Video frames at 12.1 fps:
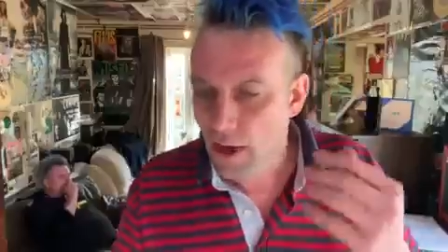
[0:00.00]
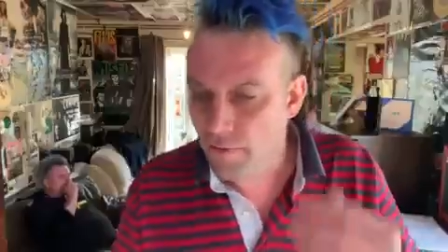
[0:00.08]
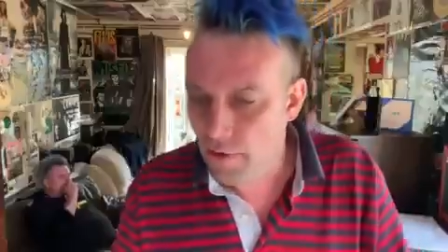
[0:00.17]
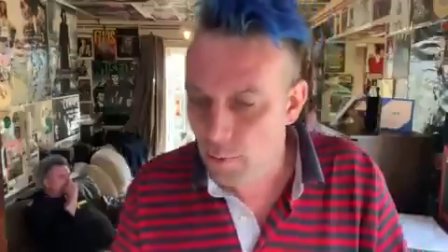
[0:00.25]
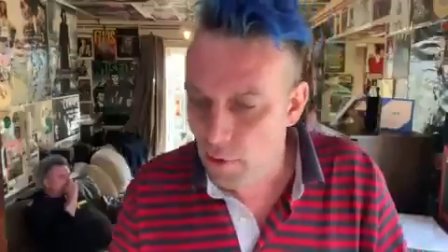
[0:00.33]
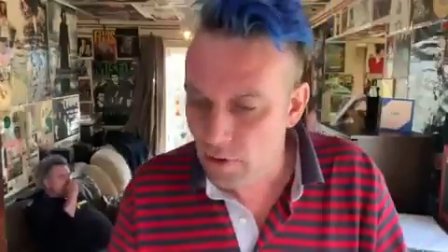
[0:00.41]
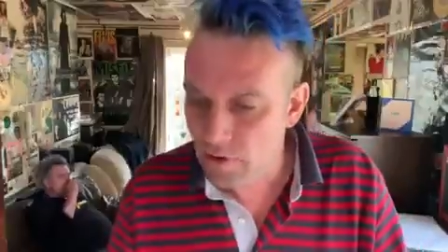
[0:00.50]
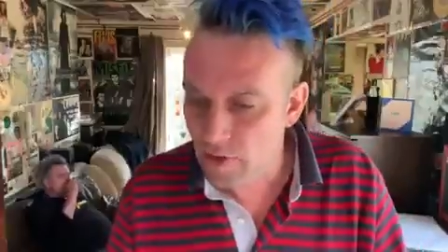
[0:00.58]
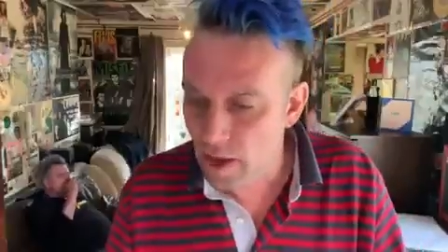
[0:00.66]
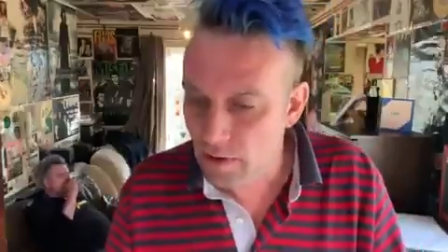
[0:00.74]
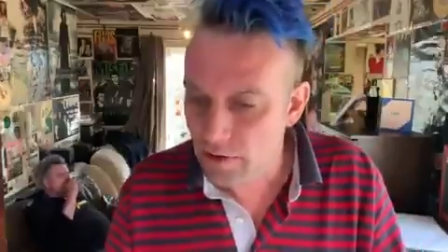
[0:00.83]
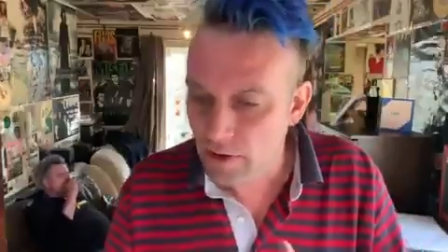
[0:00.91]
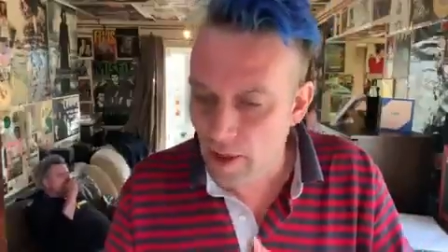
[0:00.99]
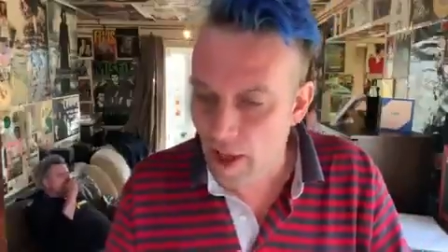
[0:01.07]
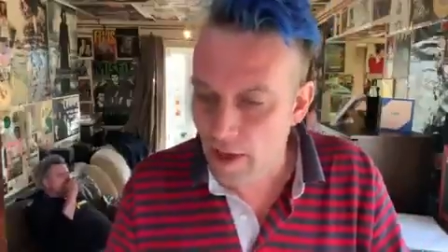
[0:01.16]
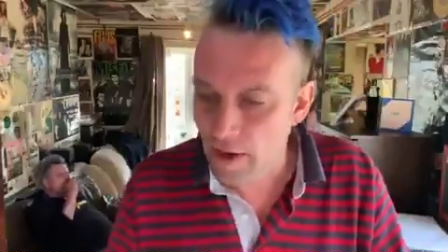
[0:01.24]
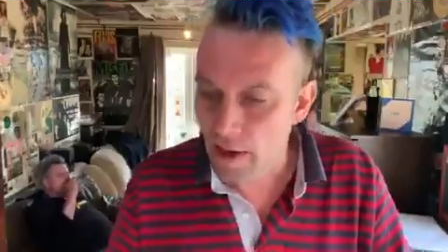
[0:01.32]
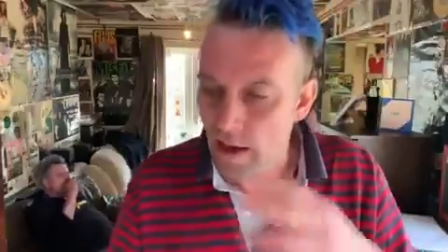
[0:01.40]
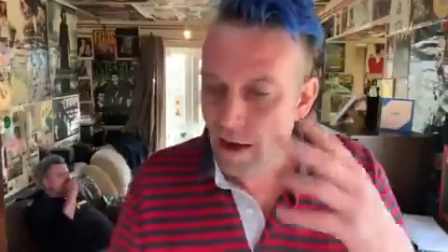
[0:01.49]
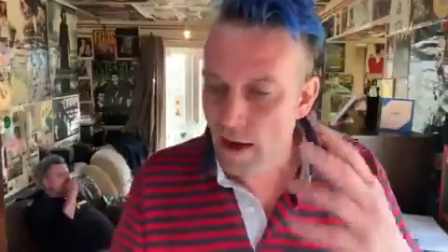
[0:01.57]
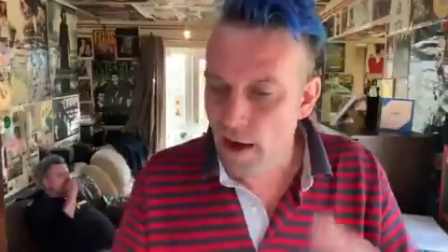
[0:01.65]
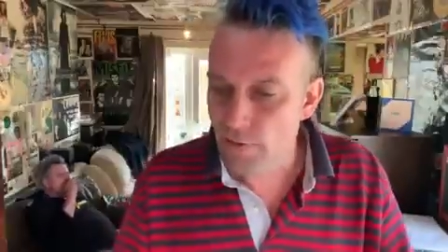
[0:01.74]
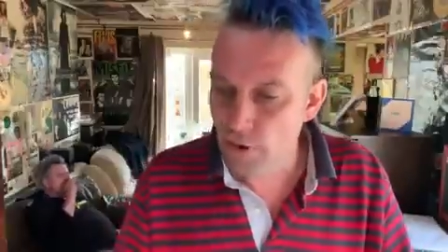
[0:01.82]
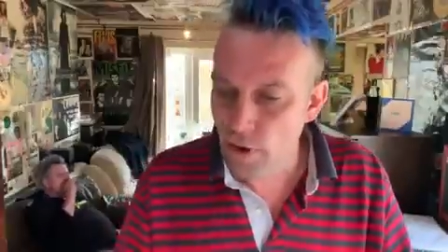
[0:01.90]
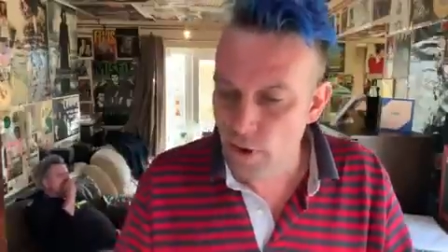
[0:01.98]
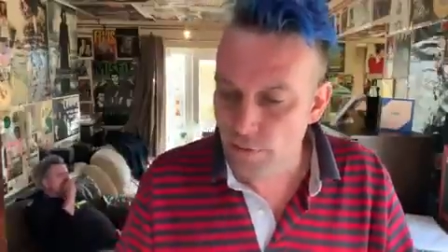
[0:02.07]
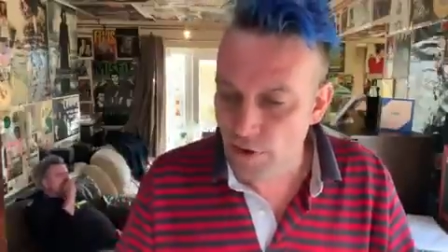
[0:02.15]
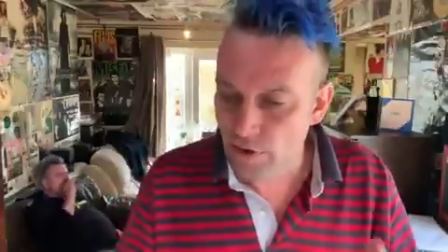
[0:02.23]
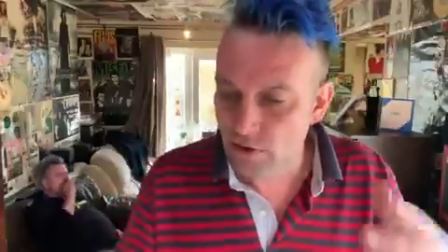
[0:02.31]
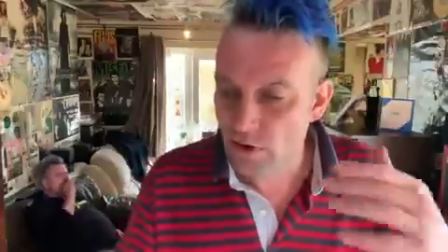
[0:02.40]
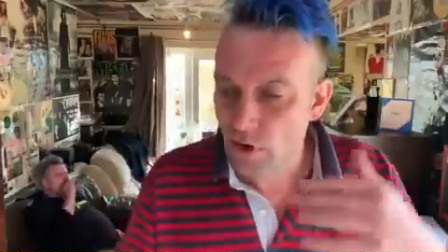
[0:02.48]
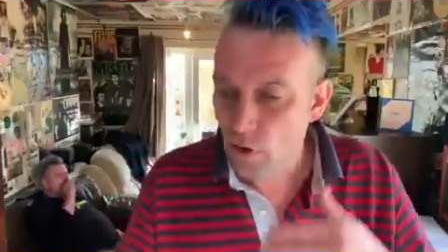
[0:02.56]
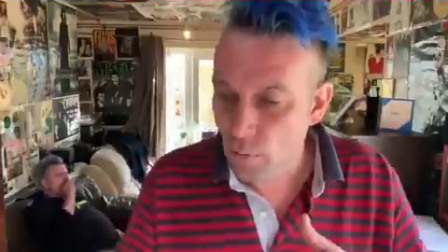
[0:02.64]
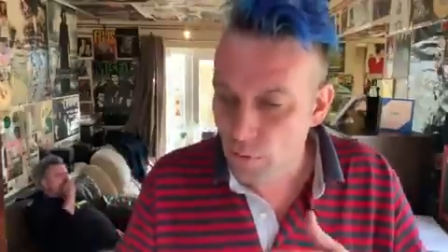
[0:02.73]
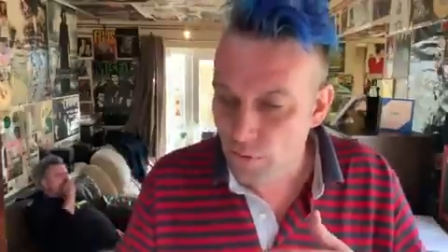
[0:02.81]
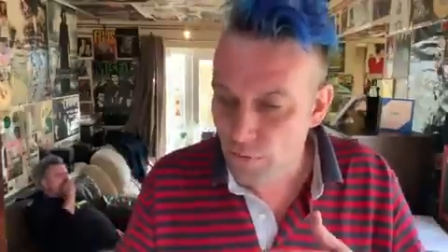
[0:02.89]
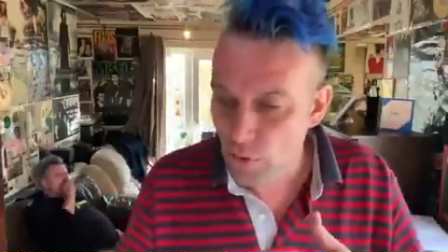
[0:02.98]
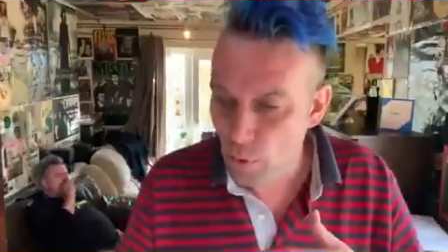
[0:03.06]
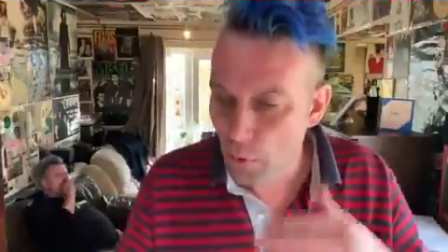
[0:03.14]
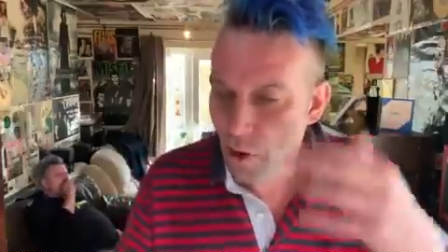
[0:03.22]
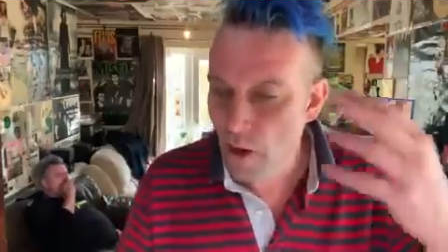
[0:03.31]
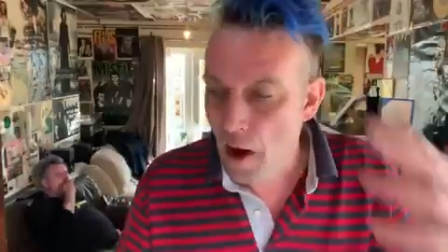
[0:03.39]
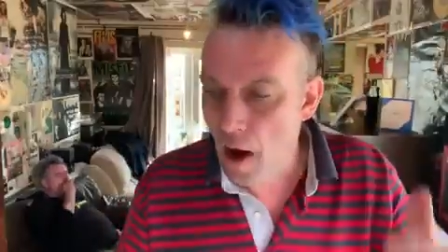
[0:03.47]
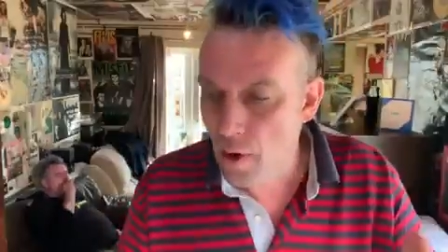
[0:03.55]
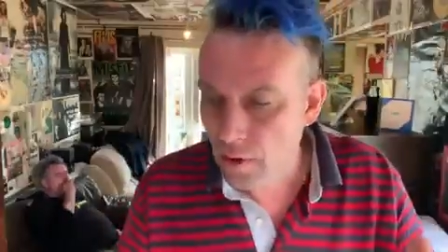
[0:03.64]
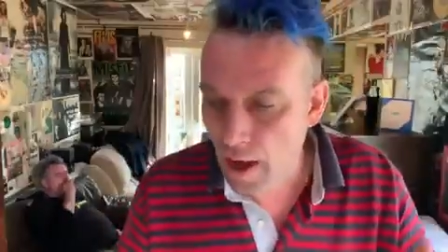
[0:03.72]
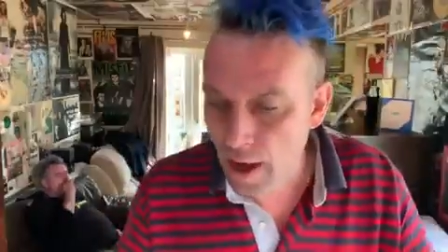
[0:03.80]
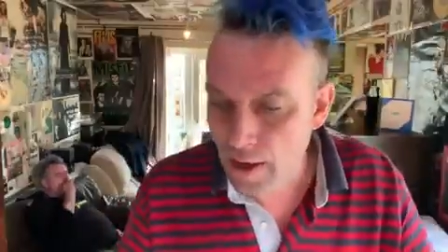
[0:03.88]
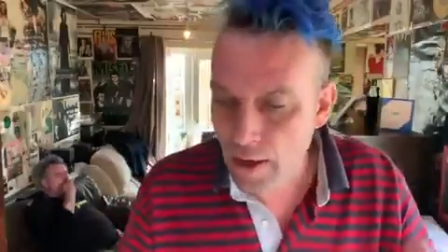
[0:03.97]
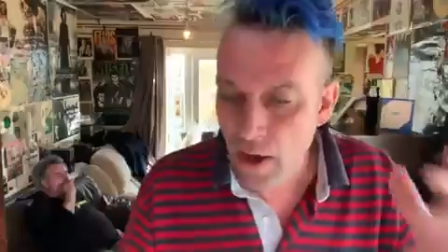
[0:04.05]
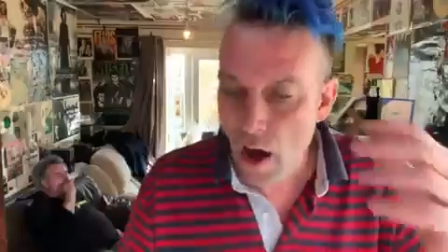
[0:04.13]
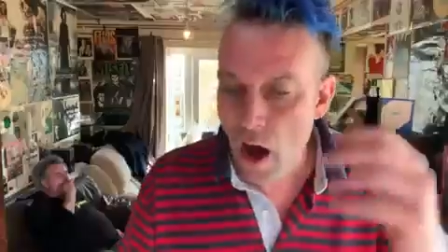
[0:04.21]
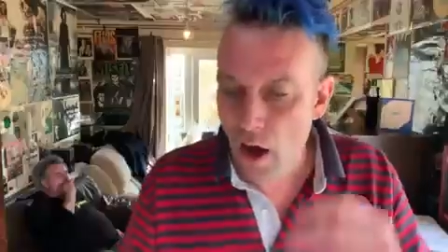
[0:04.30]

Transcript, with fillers: If it was said today, a few of us would feel okay.